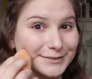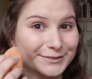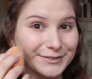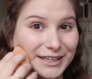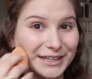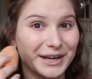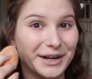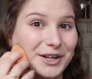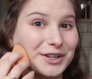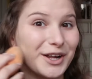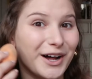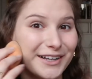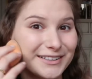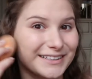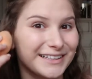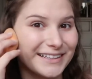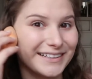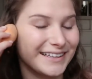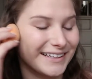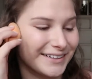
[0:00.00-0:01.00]
a
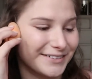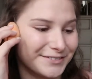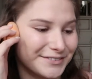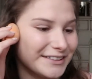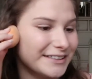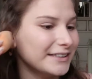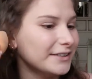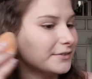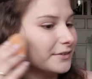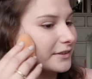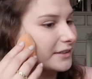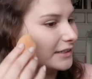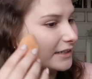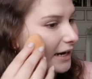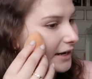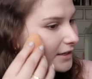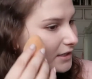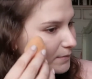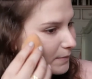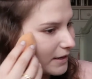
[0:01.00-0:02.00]
closet, like a really, really
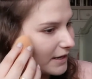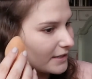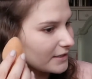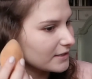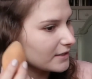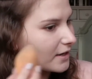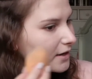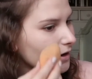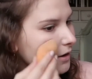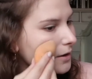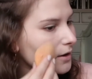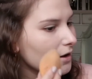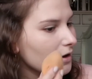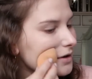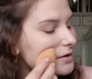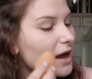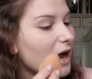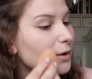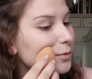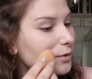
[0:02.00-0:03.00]
tiny space.
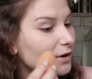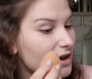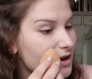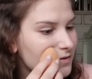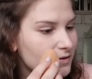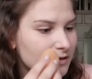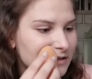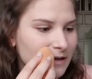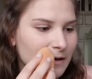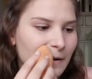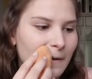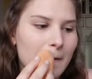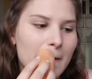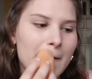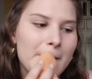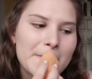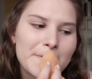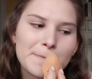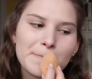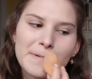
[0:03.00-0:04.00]
I would have a
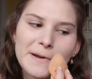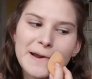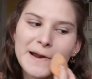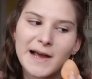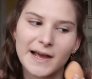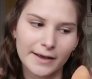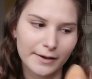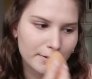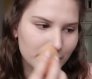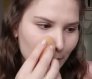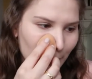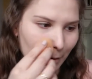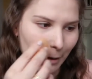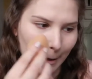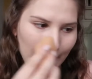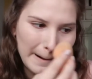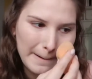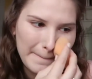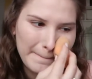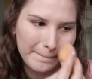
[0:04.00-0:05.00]
single, which would be nice,
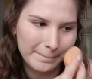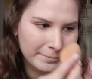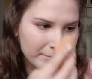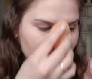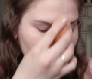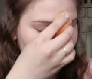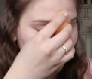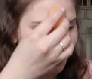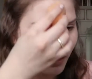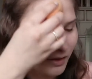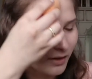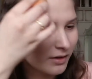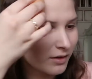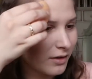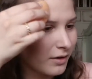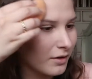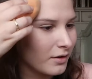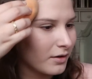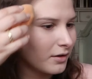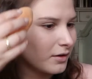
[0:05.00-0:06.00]
but
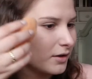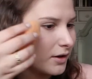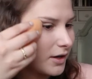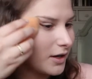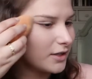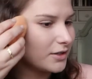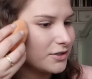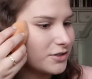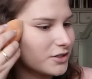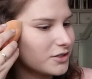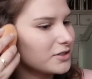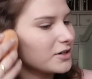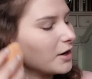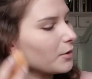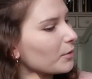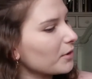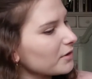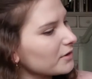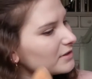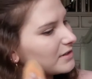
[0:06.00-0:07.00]
it's just not
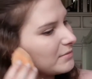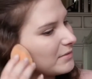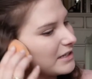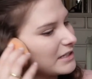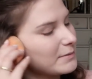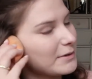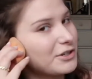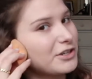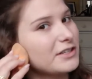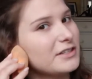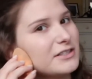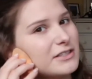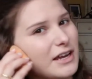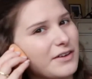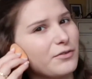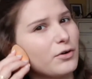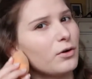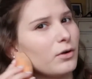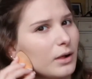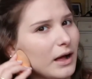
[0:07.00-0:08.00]
worth it to me, especially since I
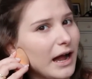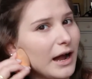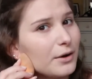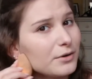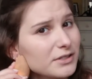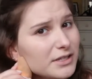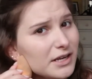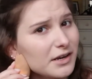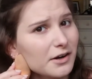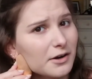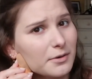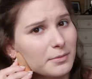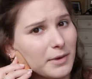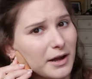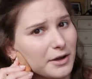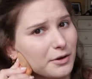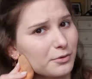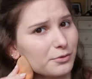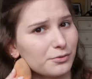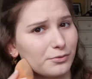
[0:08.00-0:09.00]
have a whole house here,
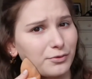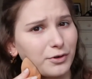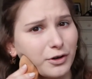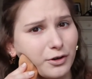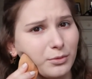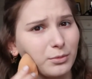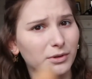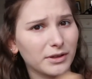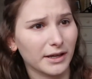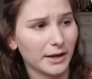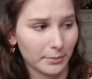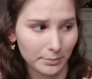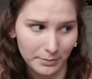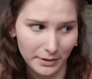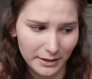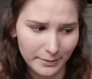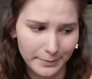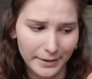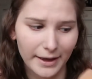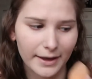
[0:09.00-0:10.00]
my own room with like a
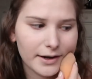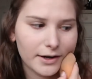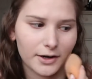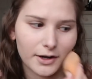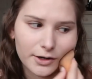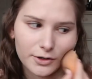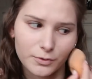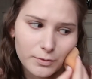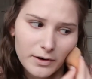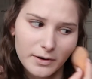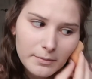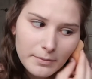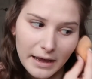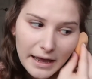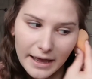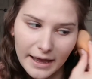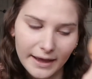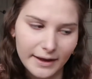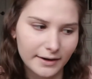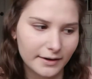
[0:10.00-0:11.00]
big bed and not a twin
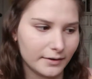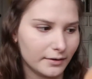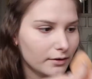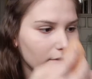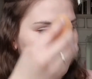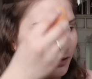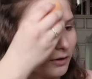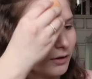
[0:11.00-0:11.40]
bed, and